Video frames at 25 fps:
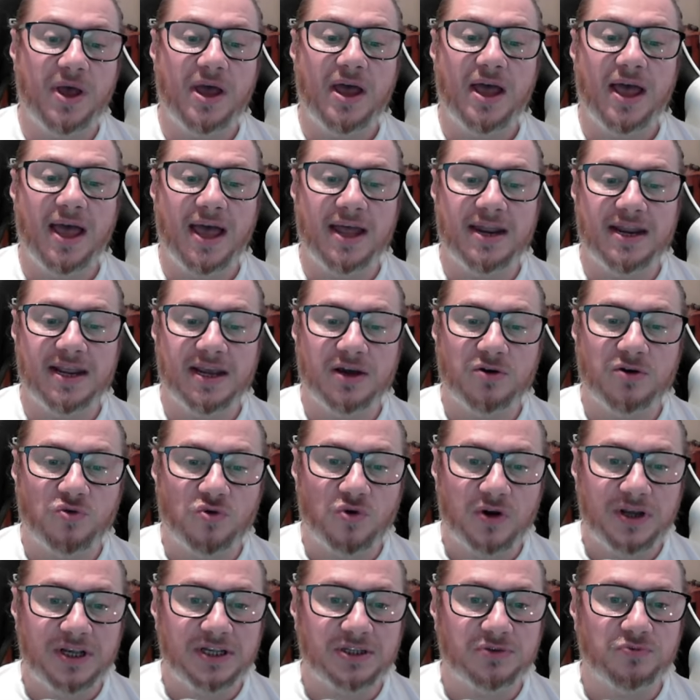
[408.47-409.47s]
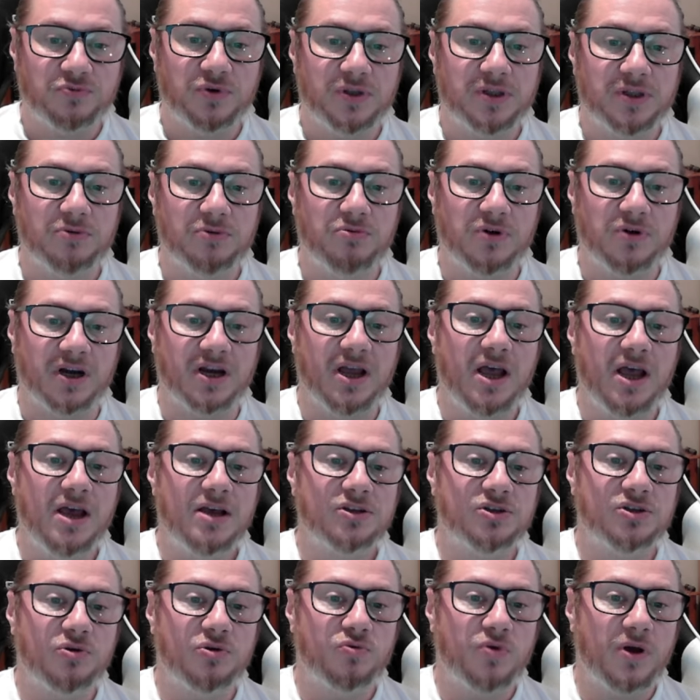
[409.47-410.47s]
and increased with the rook.
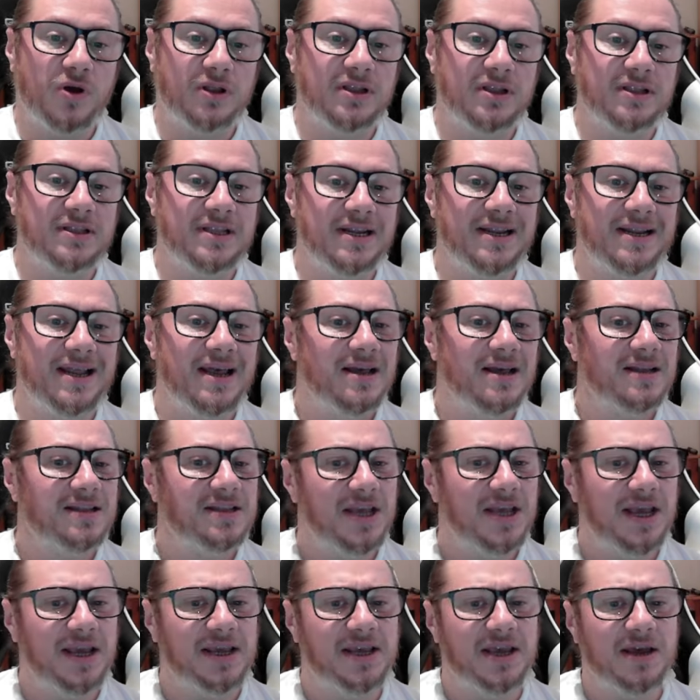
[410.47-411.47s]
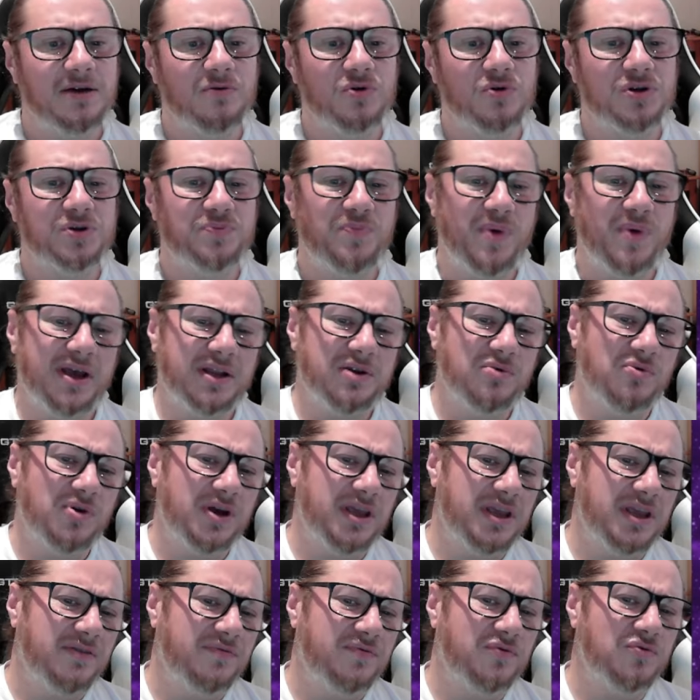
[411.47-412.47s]
So rather than taking, which by the
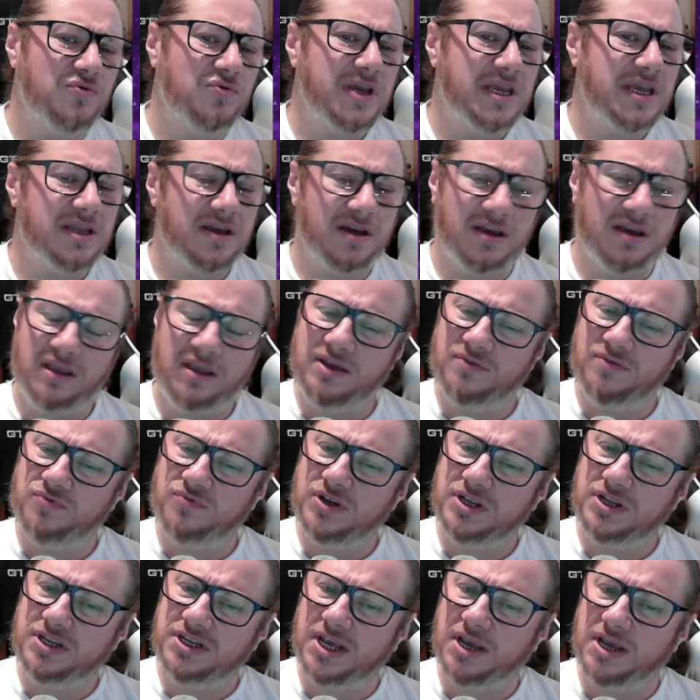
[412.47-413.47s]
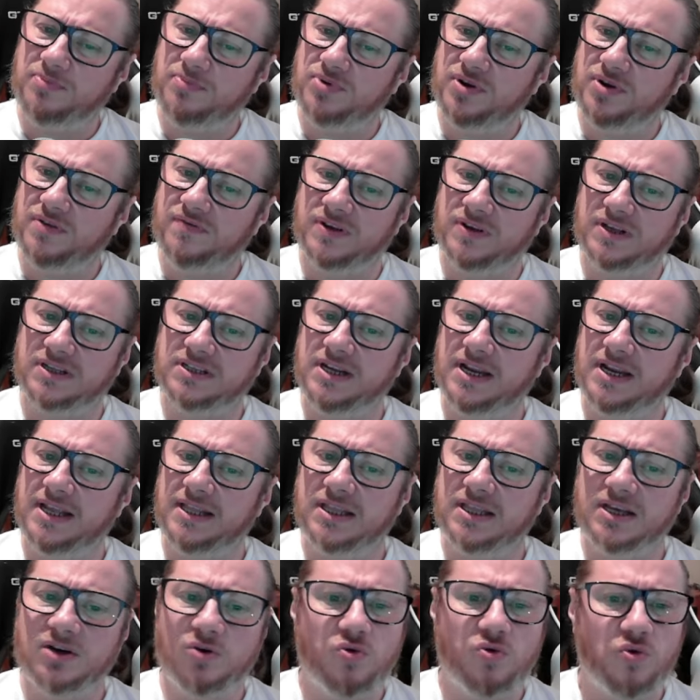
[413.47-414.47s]
way, if we if we take previously,
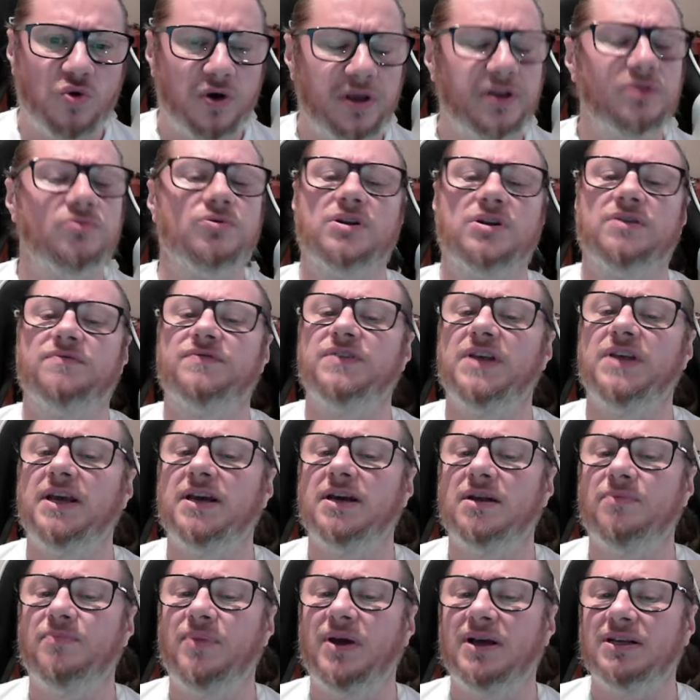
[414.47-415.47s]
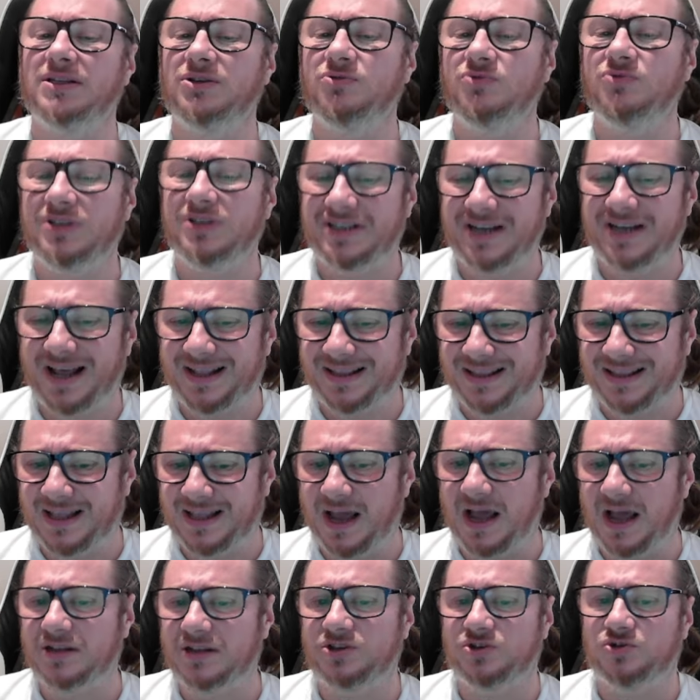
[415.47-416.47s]
the queen would have taken back, so it's not
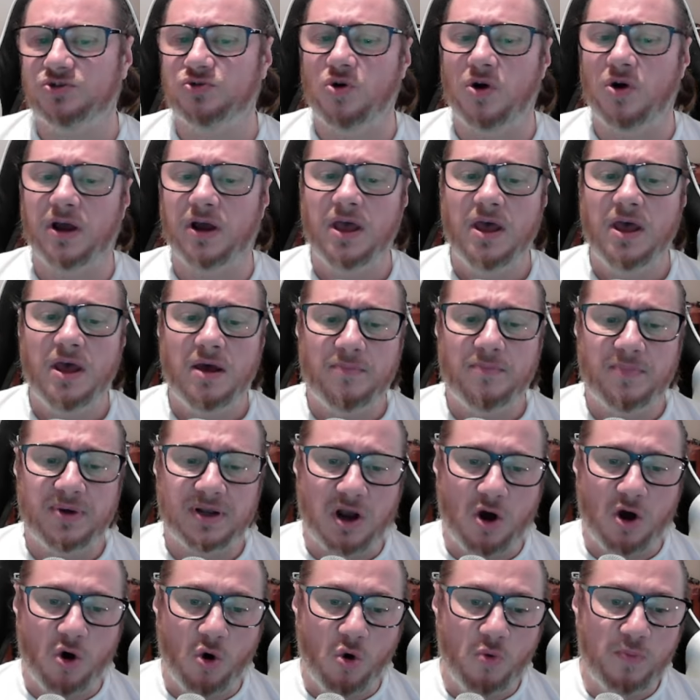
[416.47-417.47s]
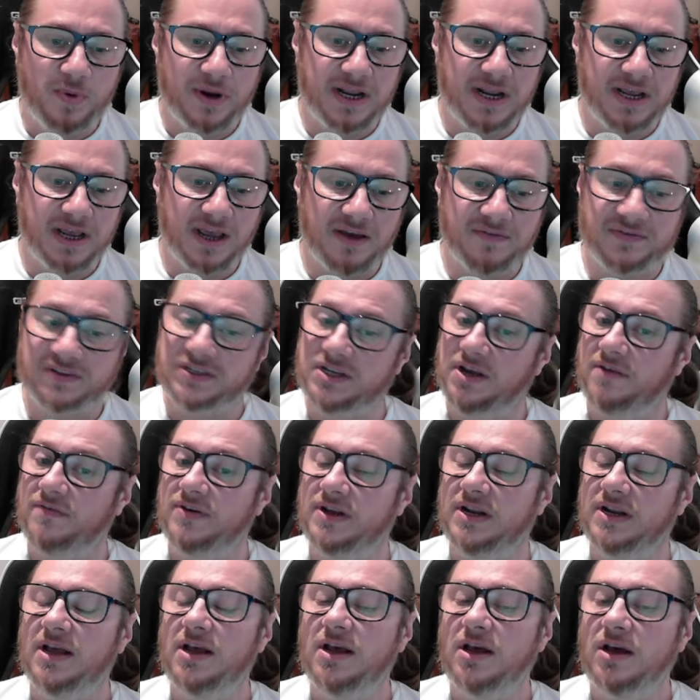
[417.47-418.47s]
that strong. But opening
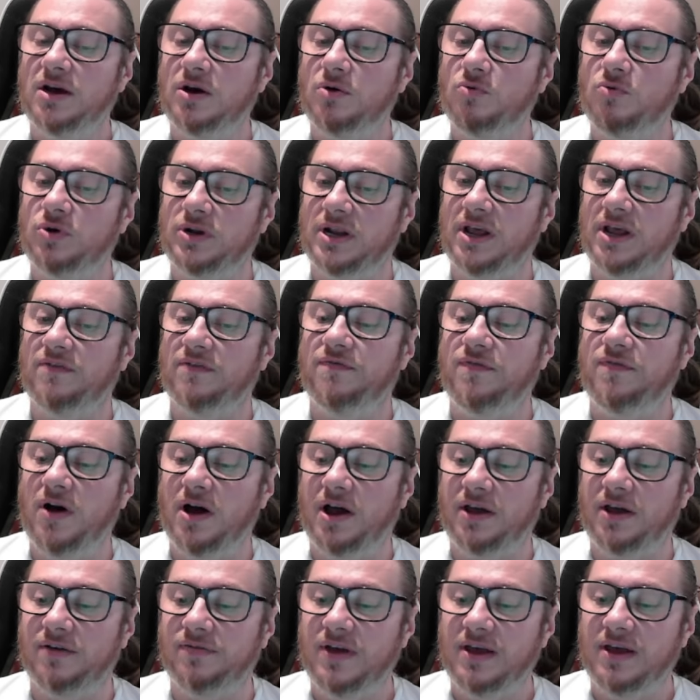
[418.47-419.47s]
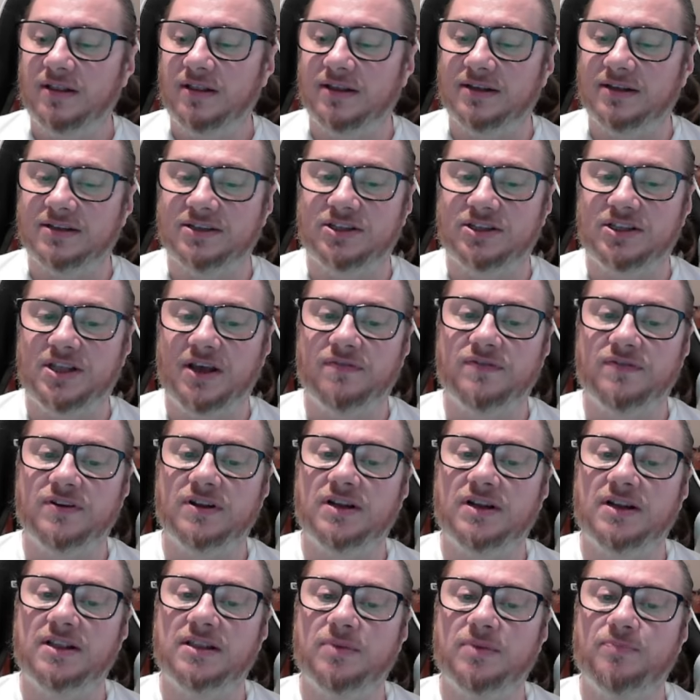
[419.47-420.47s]
f7 with f5, that's
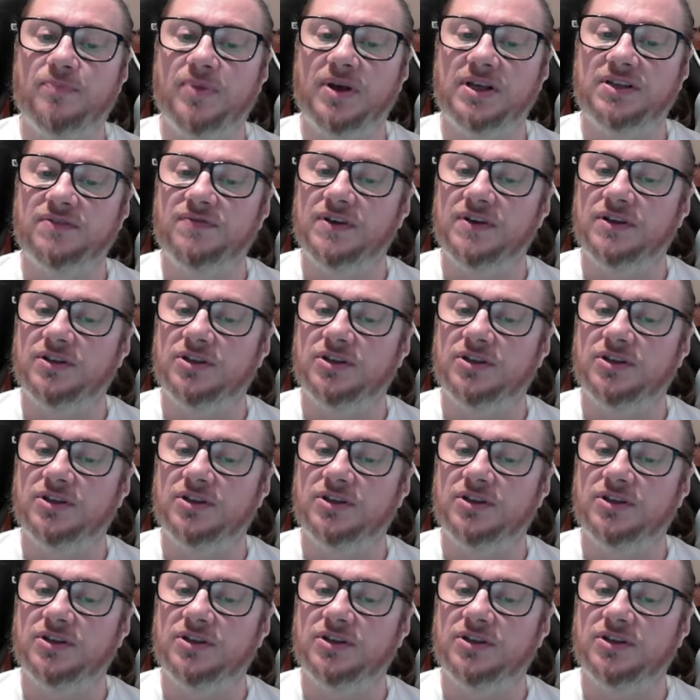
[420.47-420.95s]
definitely the best thing to